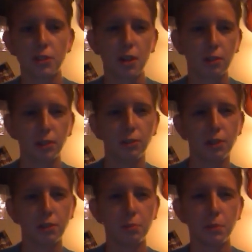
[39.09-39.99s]
How can you
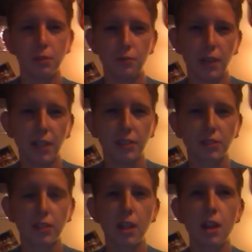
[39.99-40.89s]
give people advice
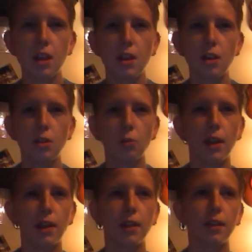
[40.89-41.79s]

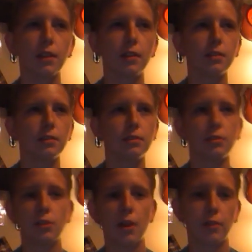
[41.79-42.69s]
when
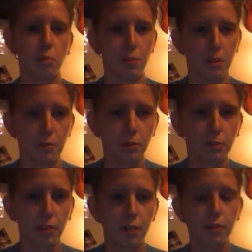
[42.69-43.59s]
you haven't even been through
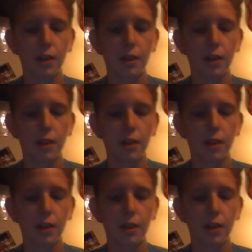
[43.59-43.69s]
stuff?